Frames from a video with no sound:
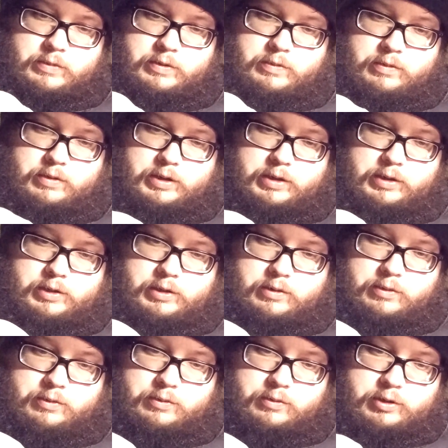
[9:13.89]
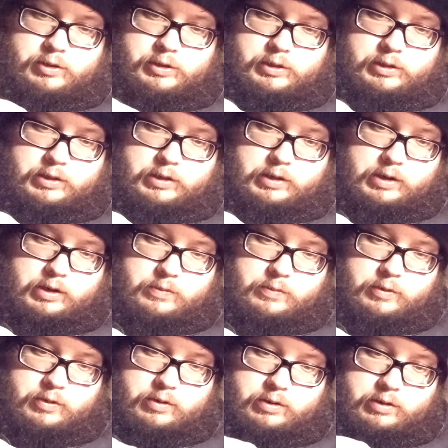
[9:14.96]
Maybe we'll get it to go through just a little hair
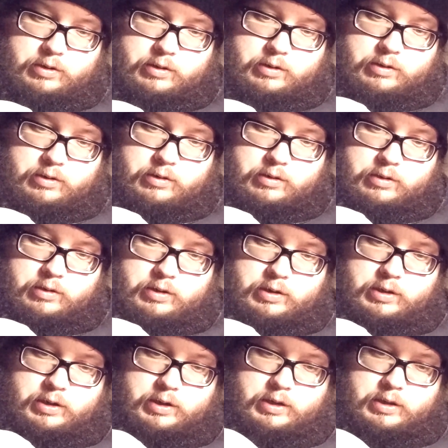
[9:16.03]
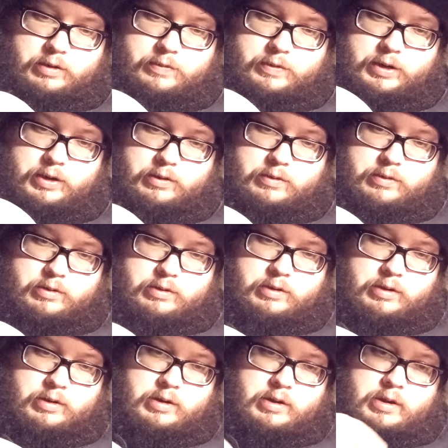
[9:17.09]
more. There we go.
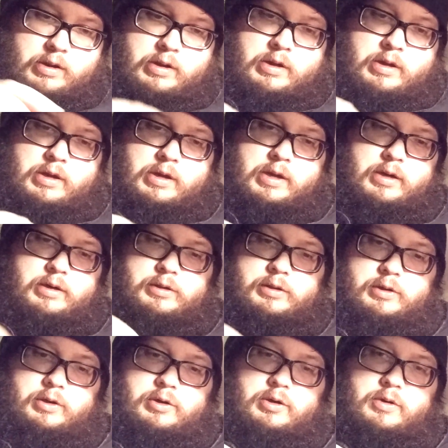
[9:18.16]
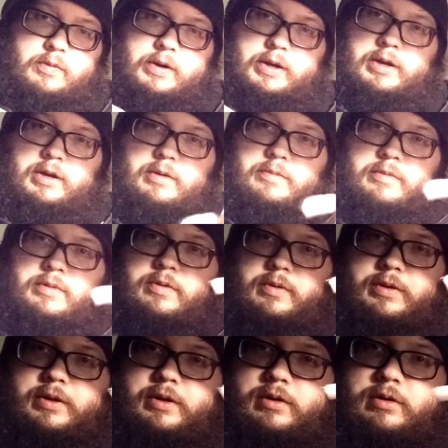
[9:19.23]
And so you should wind up
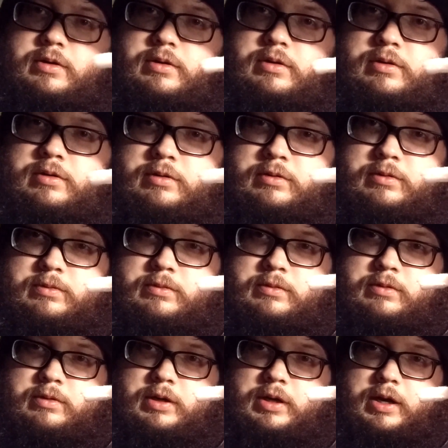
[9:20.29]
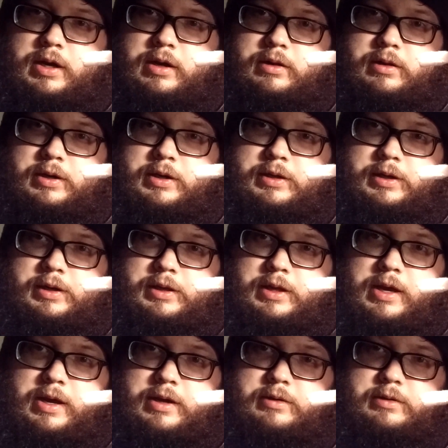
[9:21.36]
with it kind of looking like
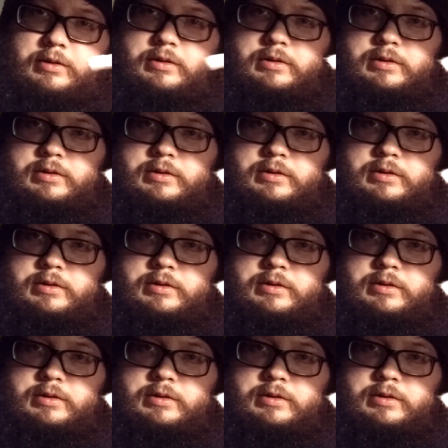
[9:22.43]
that.